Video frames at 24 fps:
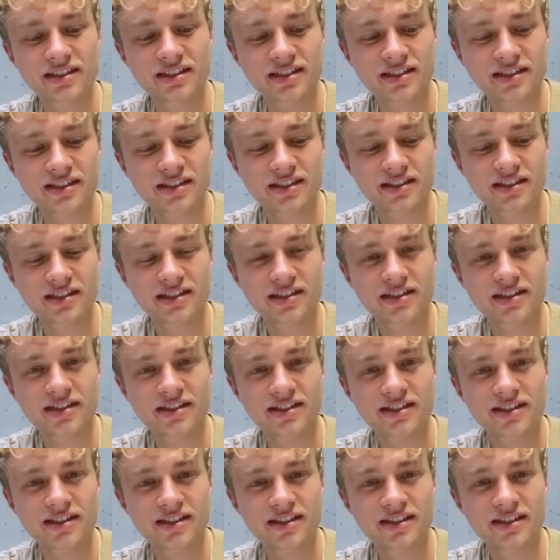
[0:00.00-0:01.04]

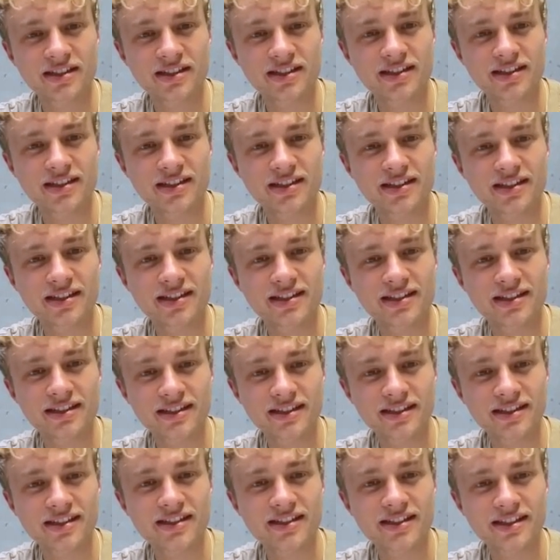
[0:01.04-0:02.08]

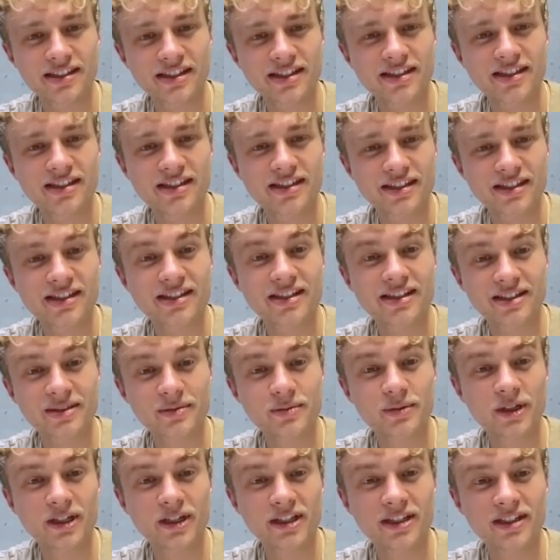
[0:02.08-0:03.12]

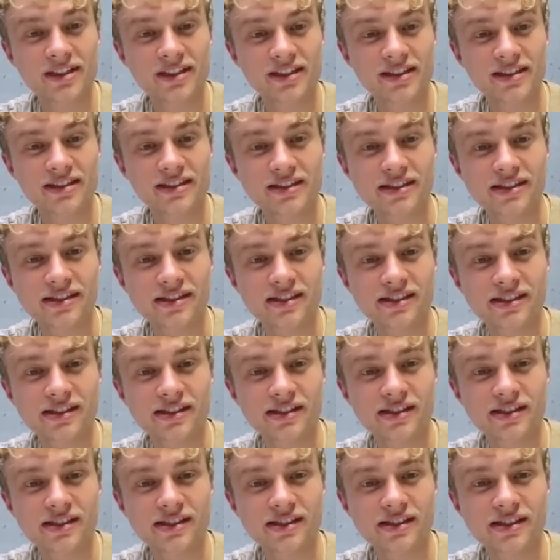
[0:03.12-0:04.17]

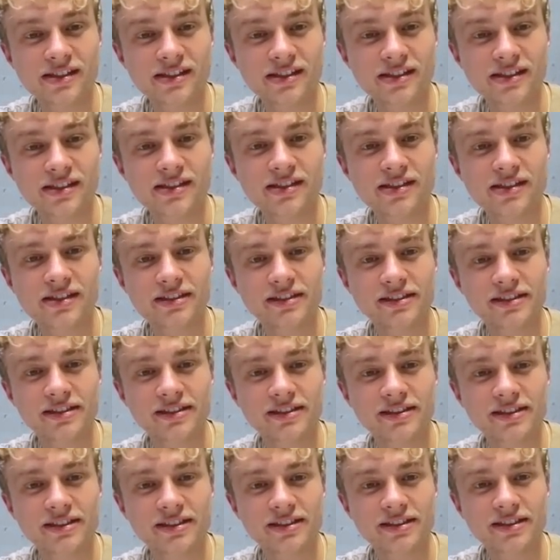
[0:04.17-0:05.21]

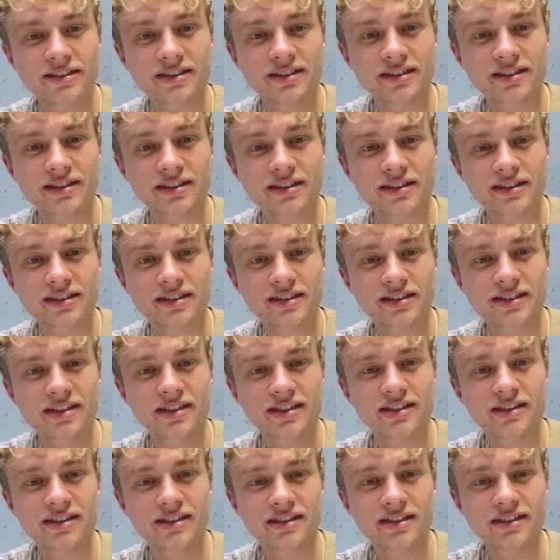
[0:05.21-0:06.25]

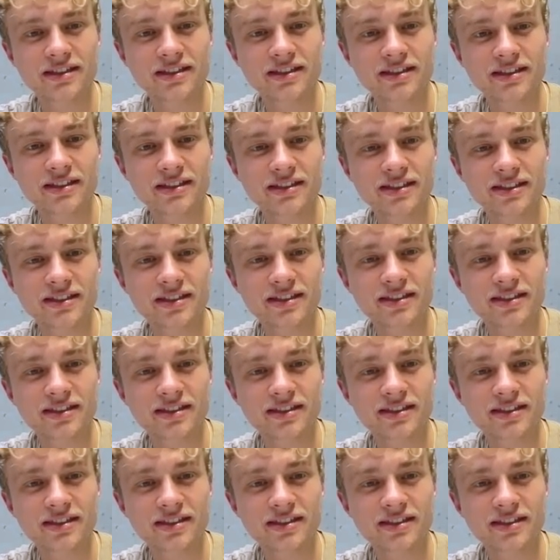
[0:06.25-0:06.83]
(not speaking)